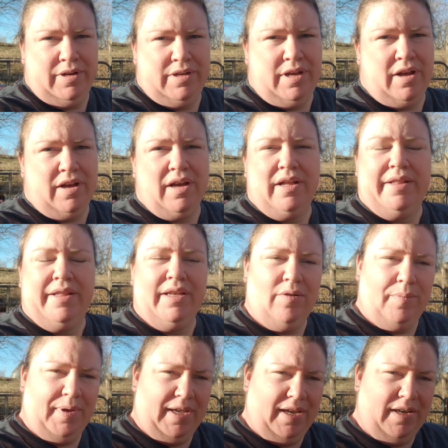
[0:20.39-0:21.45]
talk a little
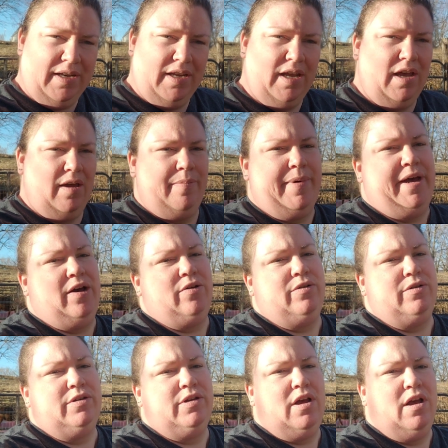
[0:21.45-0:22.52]
bit about
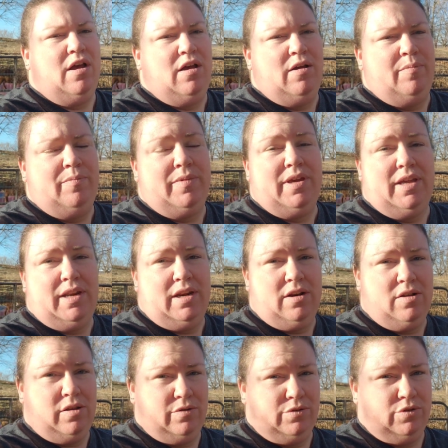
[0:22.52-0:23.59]
getting
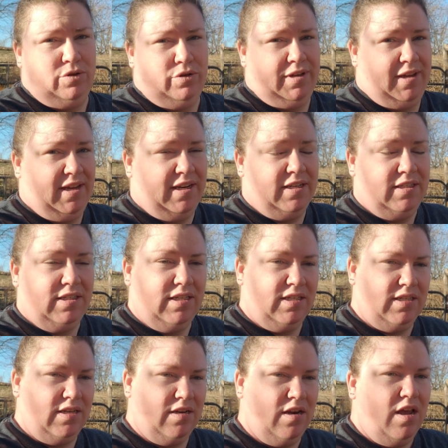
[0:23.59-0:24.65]
closer to kidding
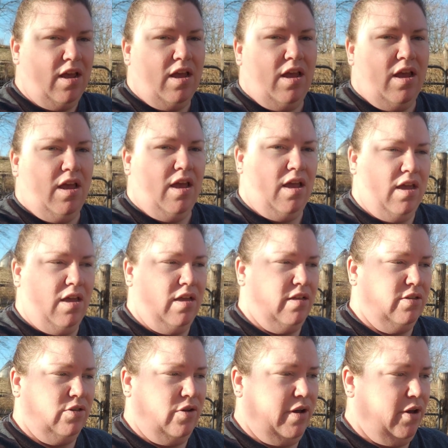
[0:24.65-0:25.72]
season,
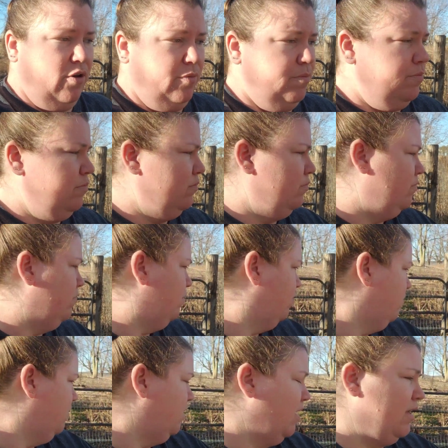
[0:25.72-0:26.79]
and so I hope
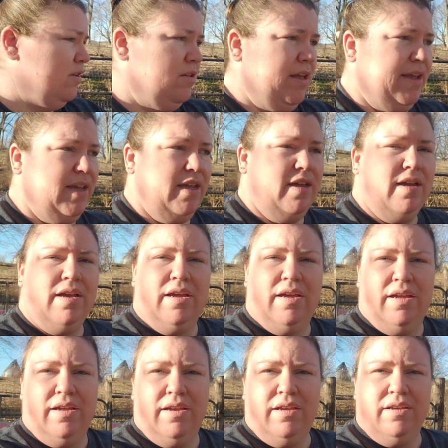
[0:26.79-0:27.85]
that you like it,
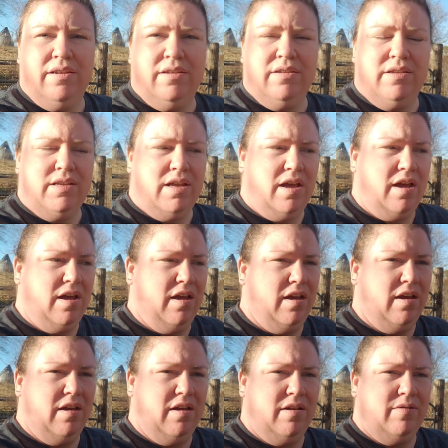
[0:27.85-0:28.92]
and
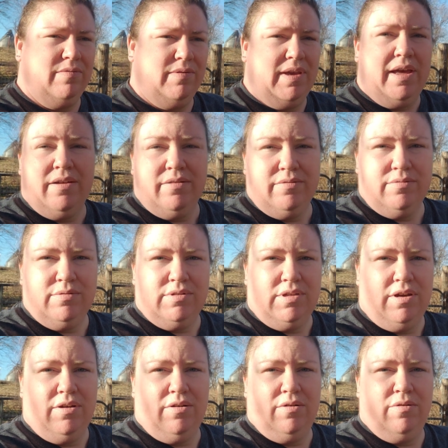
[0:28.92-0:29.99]
yeah,
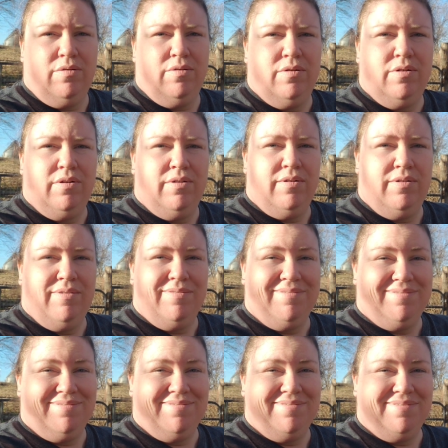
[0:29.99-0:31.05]
so
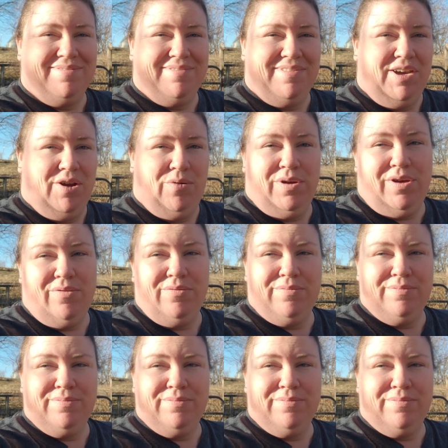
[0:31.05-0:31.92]
here we go.